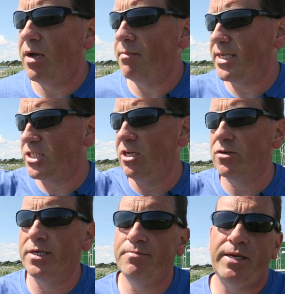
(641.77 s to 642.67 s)
I'm actually
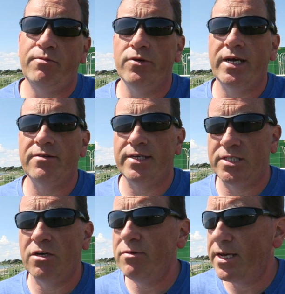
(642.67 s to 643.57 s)
looking at people now
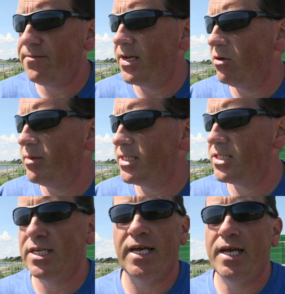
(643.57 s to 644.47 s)
that don't have
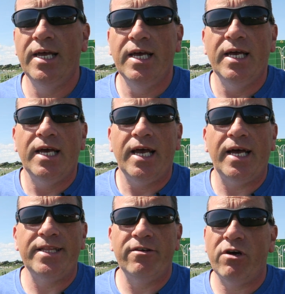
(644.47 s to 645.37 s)
helmets,
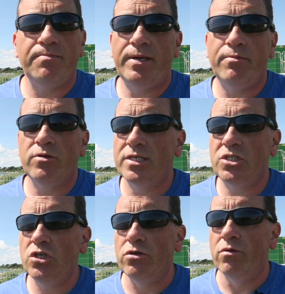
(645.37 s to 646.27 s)
and there are people
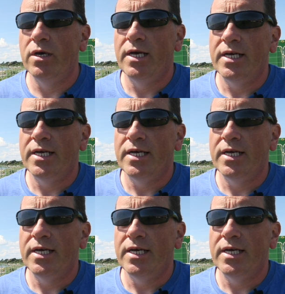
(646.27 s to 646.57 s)
that do.